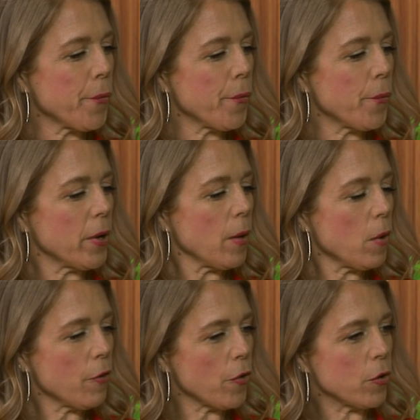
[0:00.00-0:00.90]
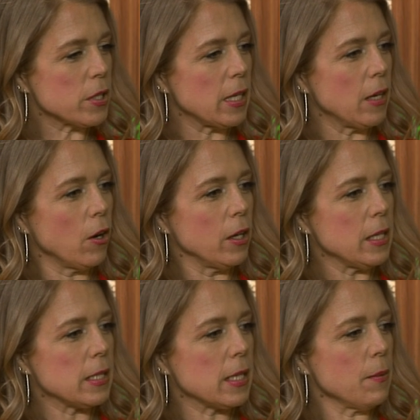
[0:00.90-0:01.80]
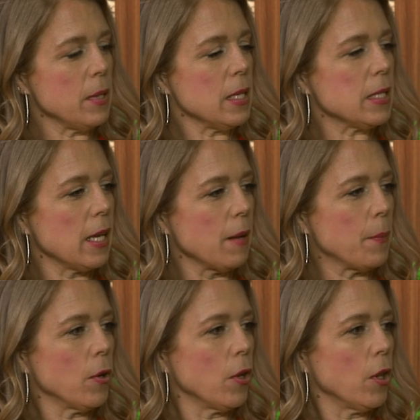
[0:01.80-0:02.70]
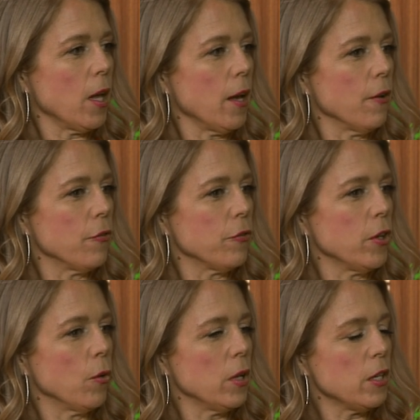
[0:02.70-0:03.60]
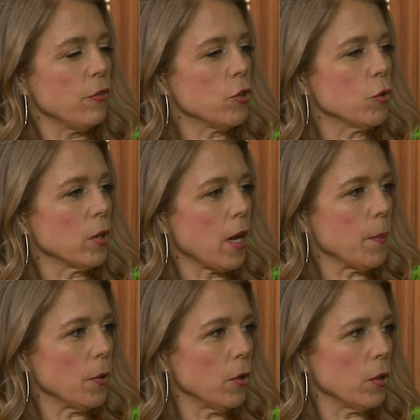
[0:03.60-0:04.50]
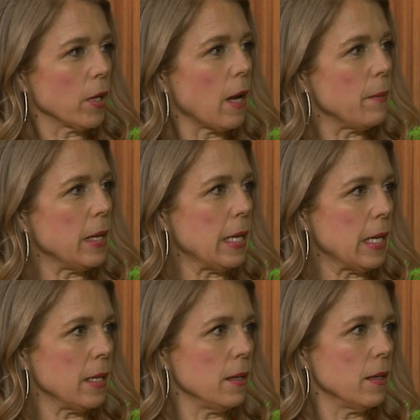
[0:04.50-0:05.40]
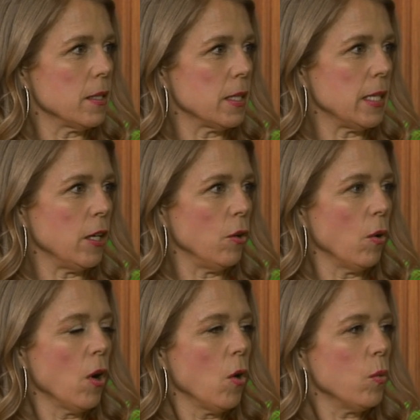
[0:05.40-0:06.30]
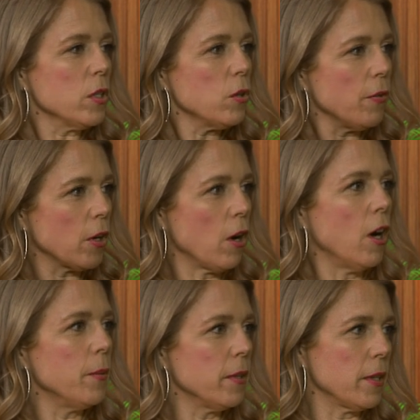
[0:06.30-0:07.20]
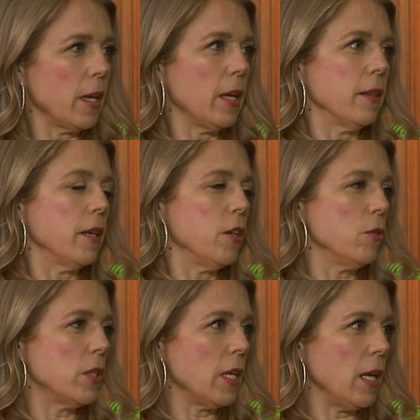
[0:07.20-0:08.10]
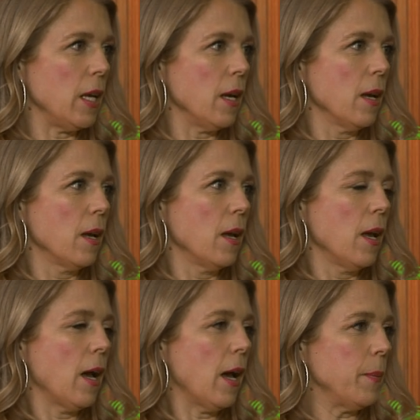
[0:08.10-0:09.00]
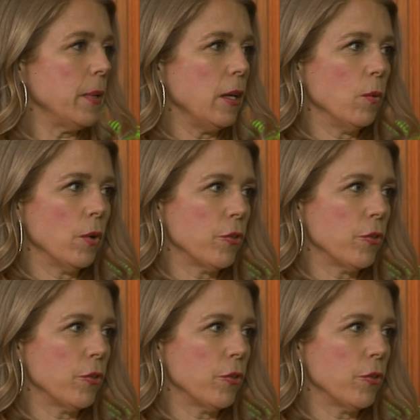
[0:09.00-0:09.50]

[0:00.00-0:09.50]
what I want to focus in on is giving an example of, you know, an individual couple coming in to see you. What's sort of a common thing that you see happening with,